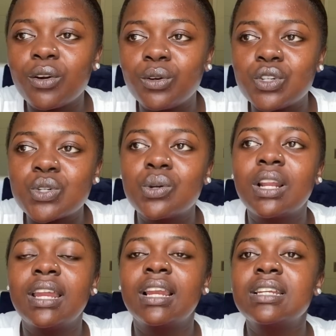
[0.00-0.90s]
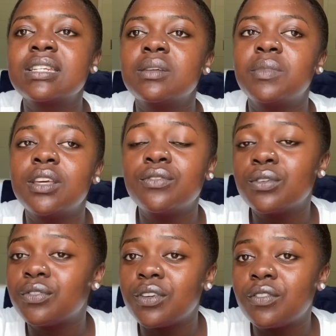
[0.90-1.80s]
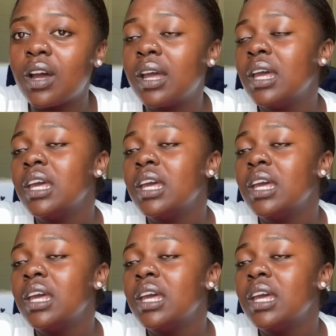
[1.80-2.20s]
control, and let him give you favor